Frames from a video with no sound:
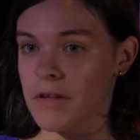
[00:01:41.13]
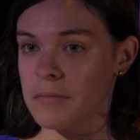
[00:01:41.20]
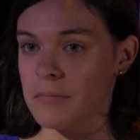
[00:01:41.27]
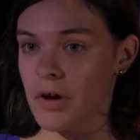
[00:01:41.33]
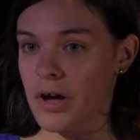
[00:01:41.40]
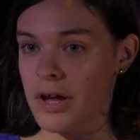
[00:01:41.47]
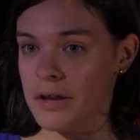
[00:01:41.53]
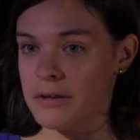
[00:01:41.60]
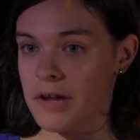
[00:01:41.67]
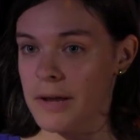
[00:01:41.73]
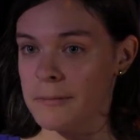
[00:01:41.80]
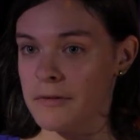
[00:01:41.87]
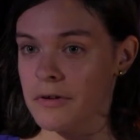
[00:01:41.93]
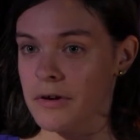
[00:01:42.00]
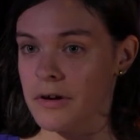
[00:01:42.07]
in my
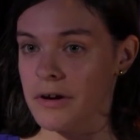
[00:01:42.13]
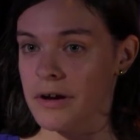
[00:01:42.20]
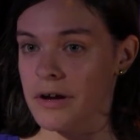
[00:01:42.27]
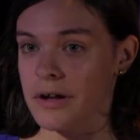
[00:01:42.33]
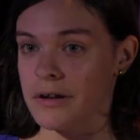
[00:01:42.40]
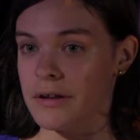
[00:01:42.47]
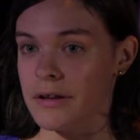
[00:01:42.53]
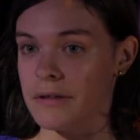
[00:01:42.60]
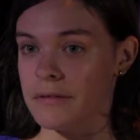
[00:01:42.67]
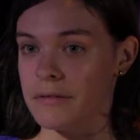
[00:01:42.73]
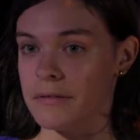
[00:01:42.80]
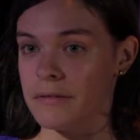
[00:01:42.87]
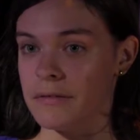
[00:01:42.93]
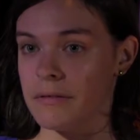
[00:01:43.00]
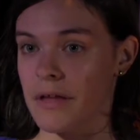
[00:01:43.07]
neighborhood,
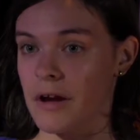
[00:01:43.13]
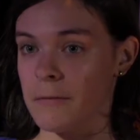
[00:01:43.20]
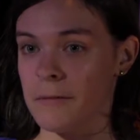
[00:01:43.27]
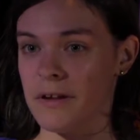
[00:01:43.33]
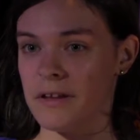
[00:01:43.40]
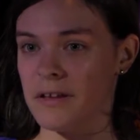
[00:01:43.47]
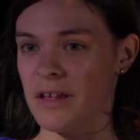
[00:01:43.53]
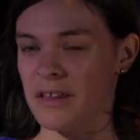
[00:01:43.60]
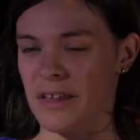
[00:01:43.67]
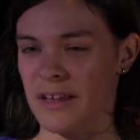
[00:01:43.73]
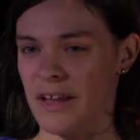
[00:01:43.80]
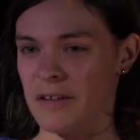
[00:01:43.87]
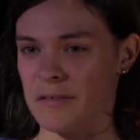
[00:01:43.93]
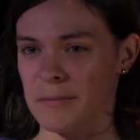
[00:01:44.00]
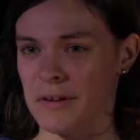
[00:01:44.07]

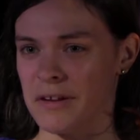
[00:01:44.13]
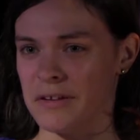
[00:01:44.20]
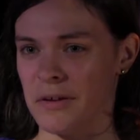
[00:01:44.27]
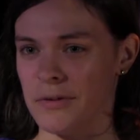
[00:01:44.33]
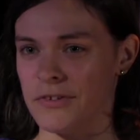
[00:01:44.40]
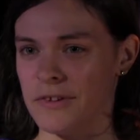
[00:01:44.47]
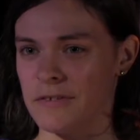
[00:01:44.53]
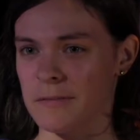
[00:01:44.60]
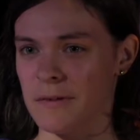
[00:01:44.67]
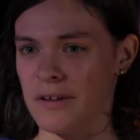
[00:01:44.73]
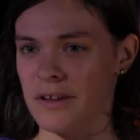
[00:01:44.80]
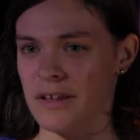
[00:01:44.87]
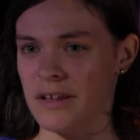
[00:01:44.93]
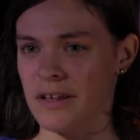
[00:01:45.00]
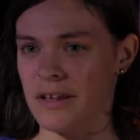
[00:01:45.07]
everybody knows
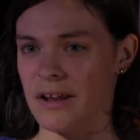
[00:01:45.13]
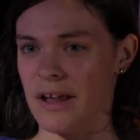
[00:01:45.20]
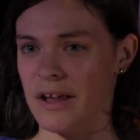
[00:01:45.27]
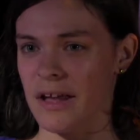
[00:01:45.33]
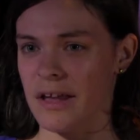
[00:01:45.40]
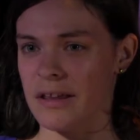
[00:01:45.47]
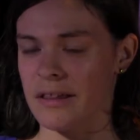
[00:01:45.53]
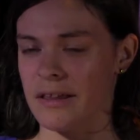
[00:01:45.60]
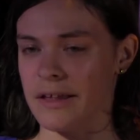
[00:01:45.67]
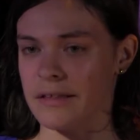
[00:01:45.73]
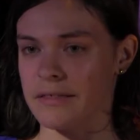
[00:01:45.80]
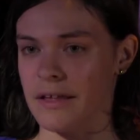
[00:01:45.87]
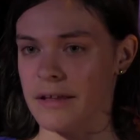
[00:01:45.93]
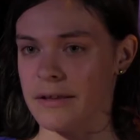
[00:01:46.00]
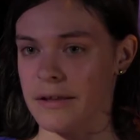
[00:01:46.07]
everybody, and I kind of
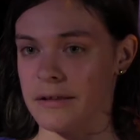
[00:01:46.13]
like that.